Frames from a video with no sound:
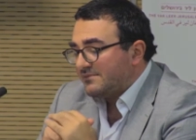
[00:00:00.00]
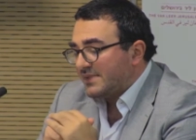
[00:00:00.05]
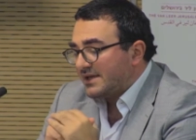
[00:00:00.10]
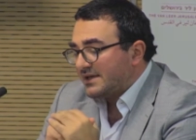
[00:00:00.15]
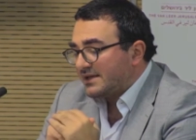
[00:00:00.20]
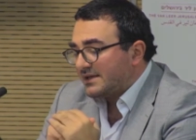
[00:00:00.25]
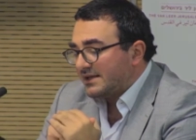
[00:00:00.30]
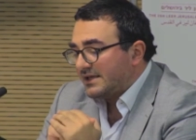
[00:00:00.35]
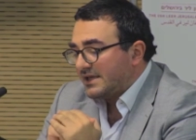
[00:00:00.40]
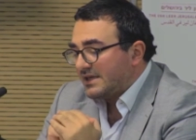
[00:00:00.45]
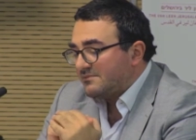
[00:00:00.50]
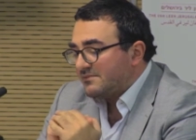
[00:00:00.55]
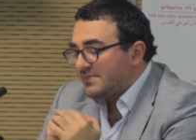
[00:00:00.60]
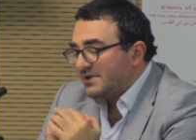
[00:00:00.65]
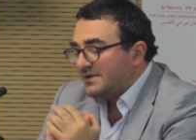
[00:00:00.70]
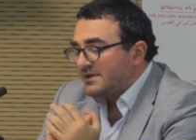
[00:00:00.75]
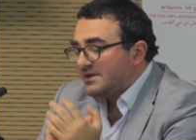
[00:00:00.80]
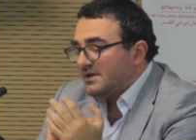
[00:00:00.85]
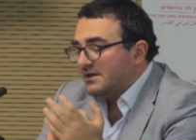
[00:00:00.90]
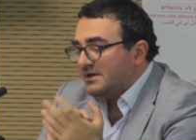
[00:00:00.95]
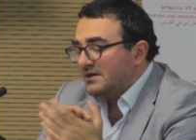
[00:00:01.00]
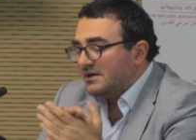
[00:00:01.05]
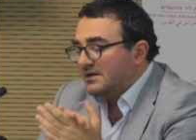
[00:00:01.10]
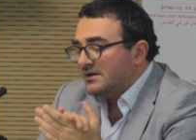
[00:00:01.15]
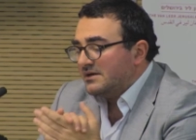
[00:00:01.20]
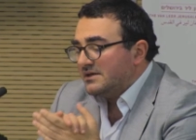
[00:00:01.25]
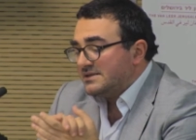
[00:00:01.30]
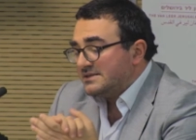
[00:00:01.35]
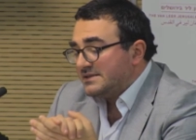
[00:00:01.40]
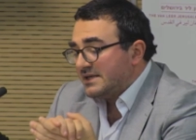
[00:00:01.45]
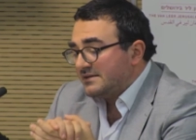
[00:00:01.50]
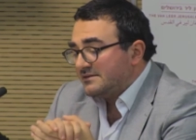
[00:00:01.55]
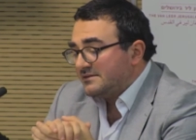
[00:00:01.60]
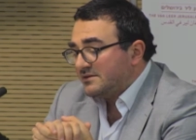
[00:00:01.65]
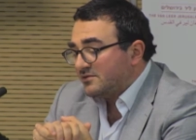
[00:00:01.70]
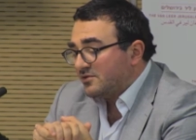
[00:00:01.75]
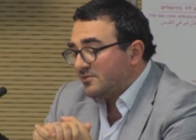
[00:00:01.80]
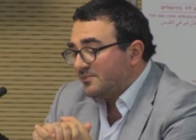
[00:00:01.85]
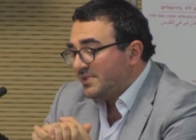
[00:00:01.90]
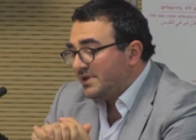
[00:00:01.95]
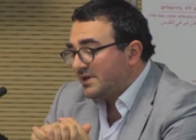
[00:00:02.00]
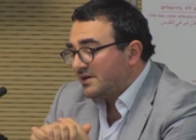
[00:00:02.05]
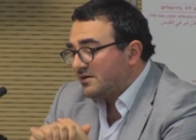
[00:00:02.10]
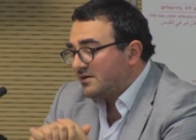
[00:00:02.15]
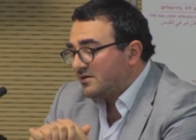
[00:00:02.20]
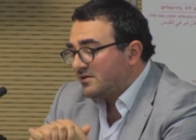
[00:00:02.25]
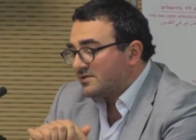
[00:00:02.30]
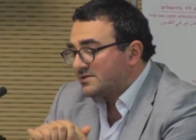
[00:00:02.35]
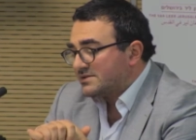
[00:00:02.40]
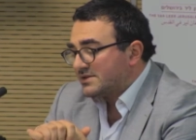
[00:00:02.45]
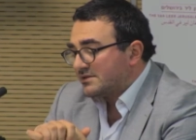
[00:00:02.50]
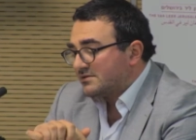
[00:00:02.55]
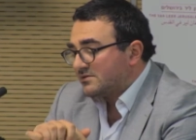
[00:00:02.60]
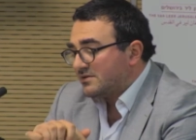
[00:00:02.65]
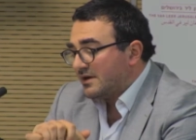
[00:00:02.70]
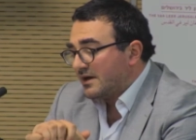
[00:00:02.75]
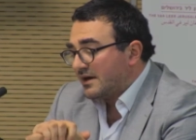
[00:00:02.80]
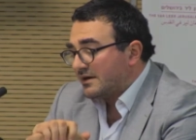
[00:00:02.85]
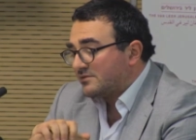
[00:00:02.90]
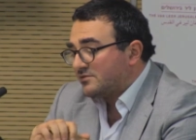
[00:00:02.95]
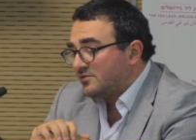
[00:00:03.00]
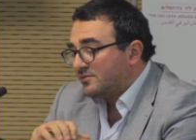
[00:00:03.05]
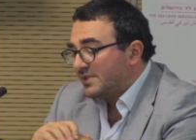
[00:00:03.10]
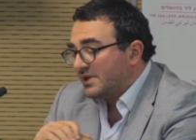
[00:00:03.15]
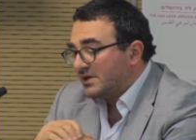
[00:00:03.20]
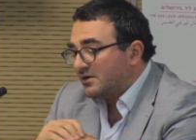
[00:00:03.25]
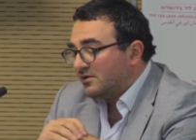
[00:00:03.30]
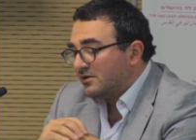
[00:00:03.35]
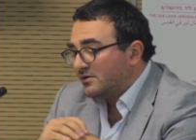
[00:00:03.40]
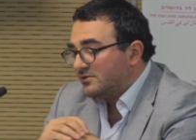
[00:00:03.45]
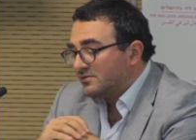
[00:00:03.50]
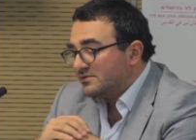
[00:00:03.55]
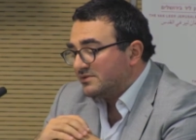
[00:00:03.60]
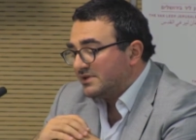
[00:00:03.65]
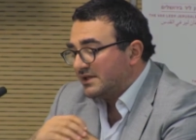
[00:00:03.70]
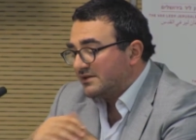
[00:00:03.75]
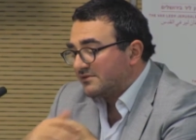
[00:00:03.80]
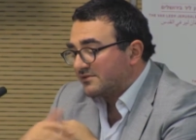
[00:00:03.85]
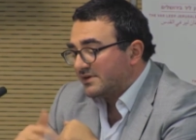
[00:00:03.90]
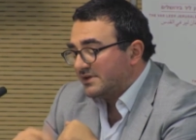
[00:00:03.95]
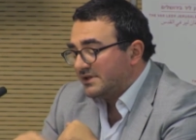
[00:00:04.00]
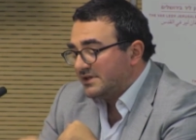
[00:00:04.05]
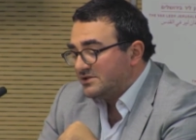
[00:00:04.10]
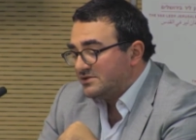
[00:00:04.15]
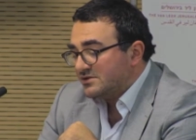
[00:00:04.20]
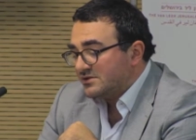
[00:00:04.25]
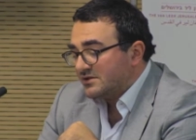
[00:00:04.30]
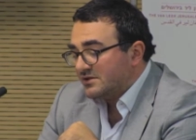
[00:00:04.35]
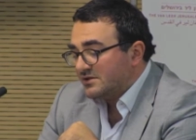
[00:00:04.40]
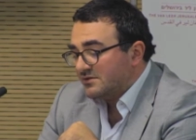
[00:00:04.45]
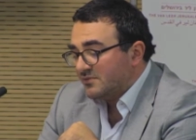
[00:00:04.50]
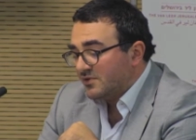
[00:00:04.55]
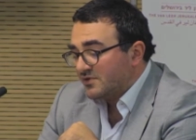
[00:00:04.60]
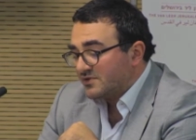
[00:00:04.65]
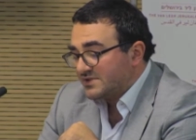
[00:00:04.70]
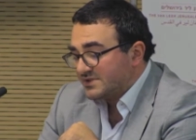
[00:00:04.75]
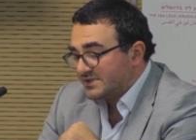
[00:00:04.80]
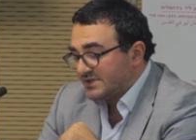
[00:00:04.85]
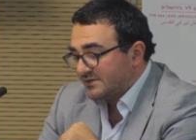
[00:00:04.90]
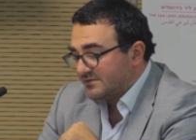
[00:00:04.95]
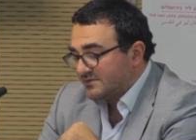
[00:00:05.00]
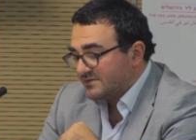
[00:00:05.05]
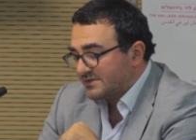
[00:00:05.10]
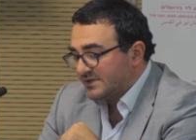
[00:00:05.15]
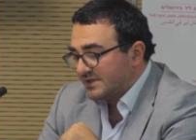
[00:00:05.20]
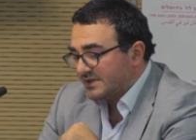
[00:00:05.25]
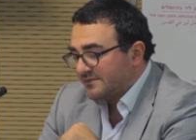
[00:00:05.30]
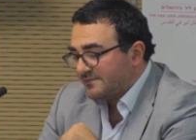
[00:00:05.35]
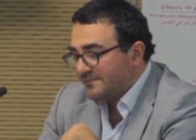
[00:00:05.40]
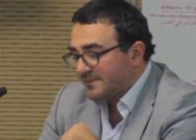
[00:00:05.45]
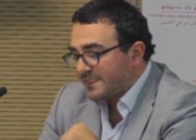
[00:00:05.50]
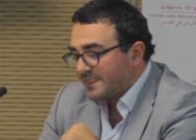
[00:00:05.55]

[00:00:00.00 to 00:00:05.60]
and my claim is that European courts are to be called to take religion more seriously.